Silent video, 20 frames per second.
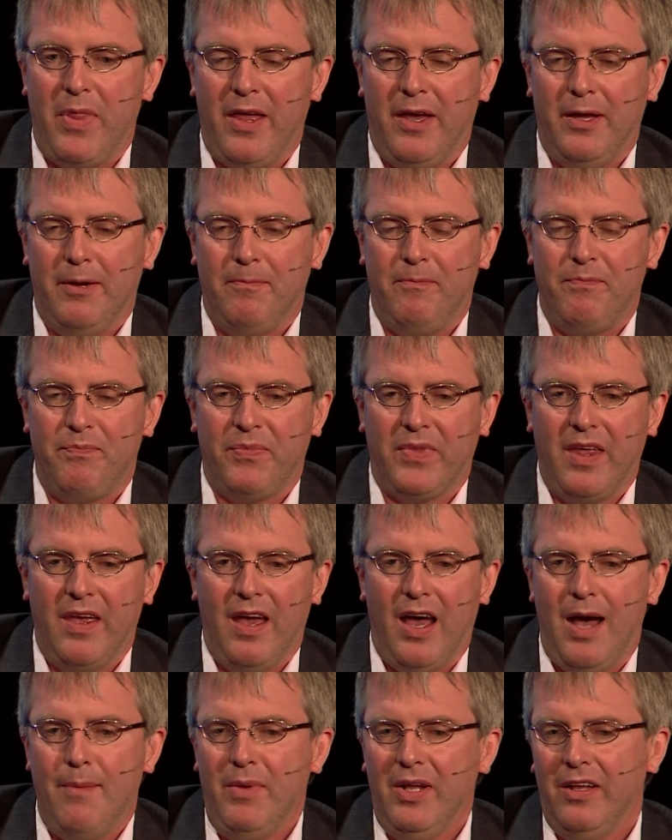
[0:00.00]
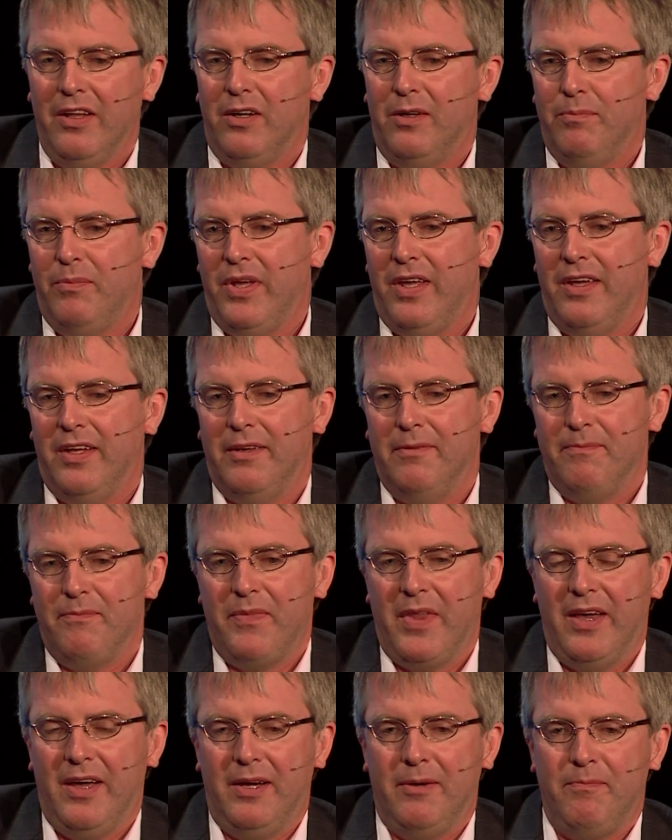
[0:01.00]
I'm a little bit,
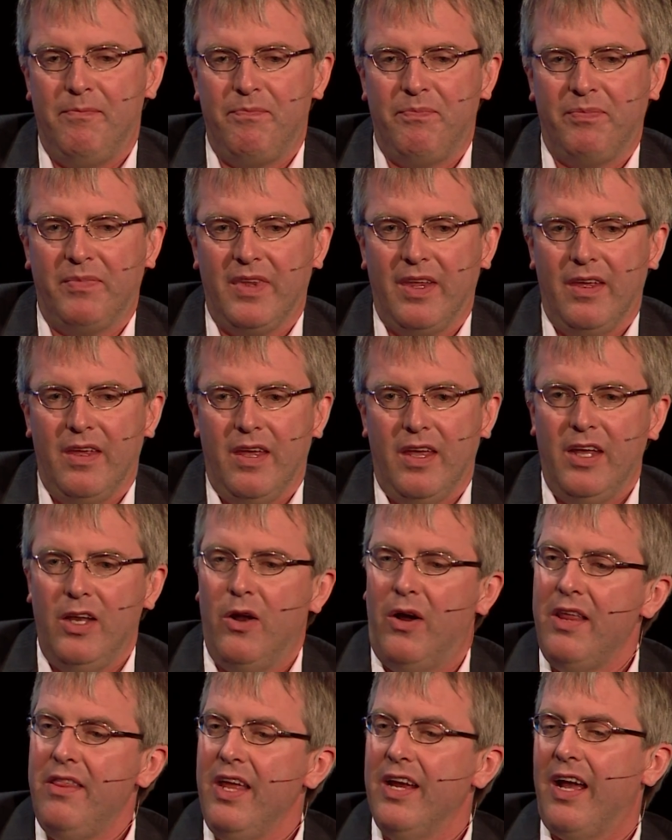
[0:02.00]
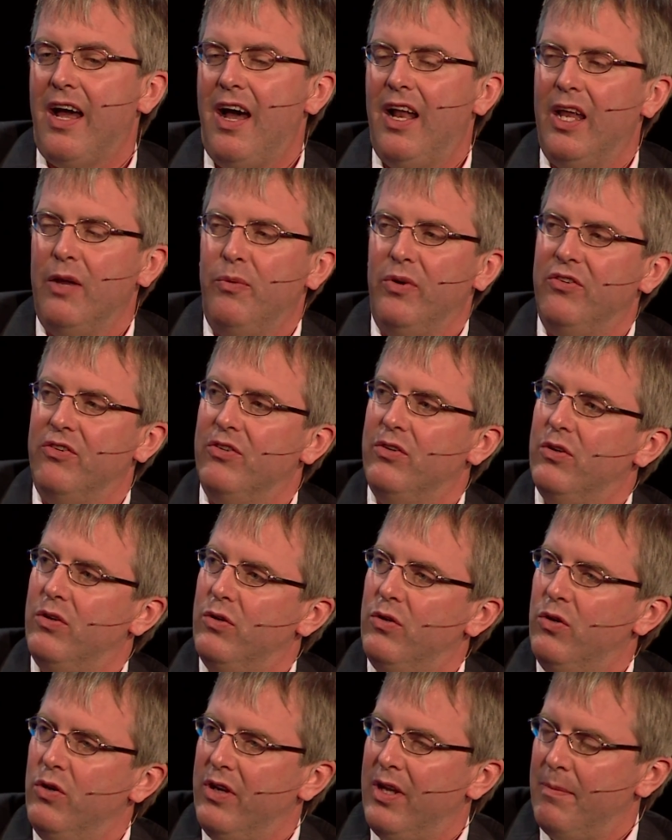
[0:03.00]
you know, I think Hollywood's
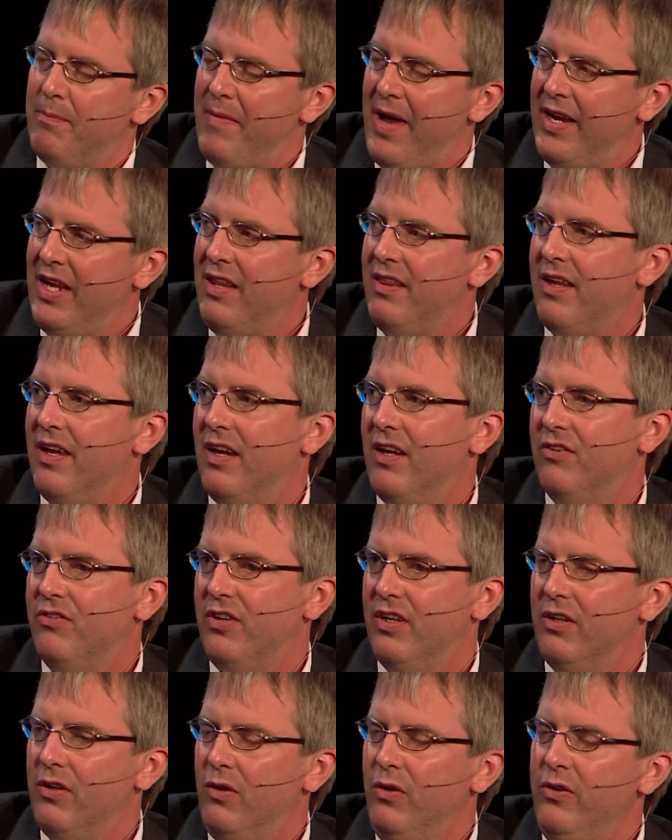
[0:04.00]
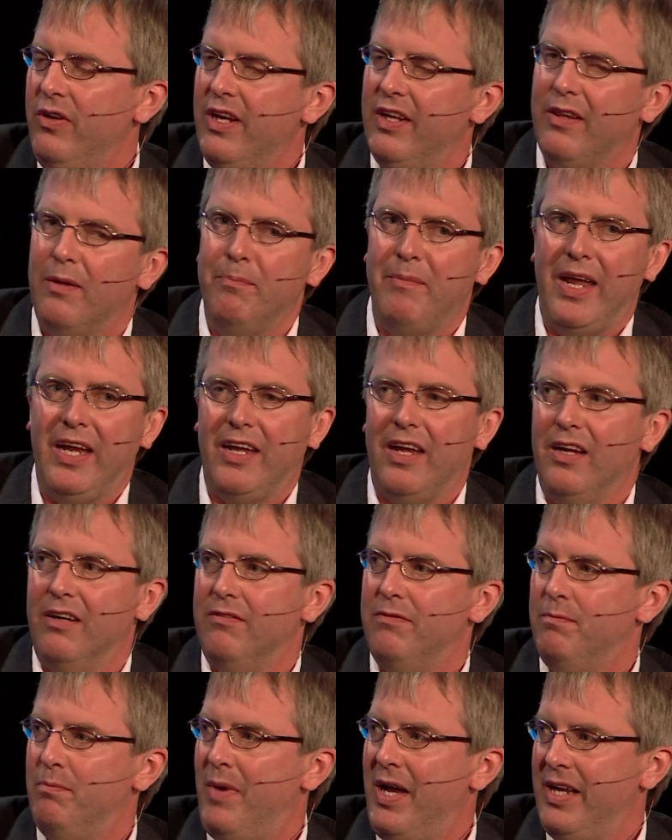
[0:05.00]
good at many things, including the making
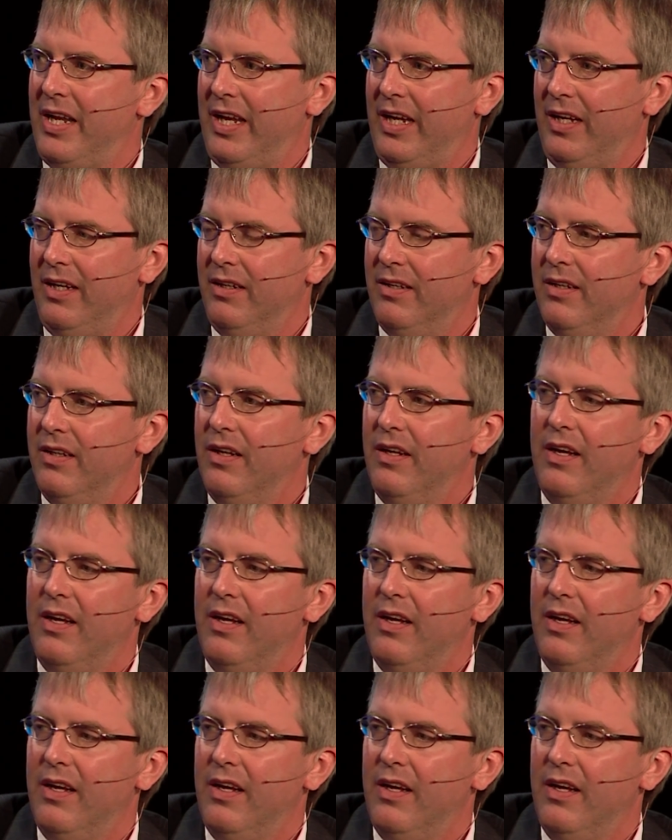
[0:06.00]
of money.